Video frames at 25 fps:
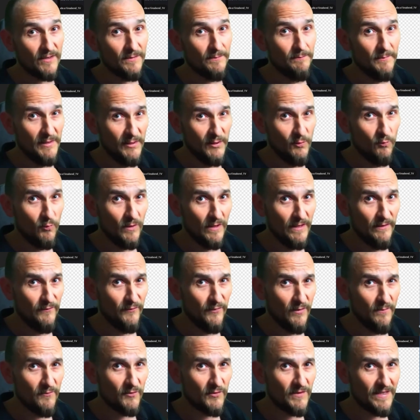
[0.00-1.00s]
It's been
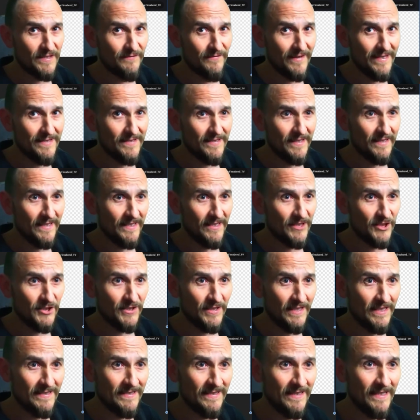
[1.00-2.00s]
around for a few
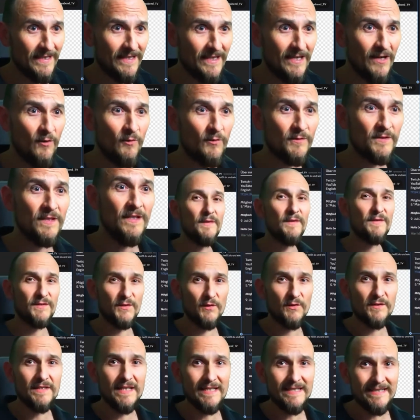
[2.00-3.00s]
years.
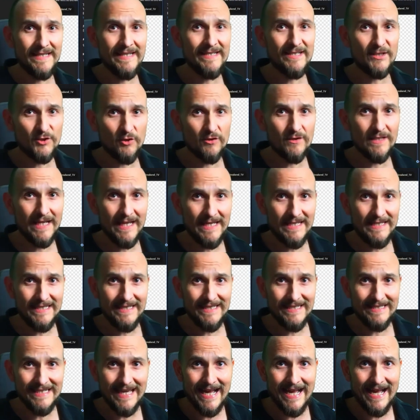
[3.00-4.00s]
That's already a big
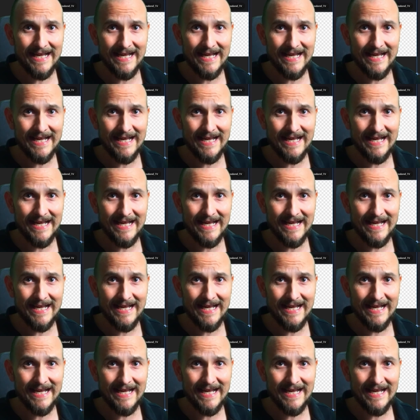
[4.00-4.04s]
clue.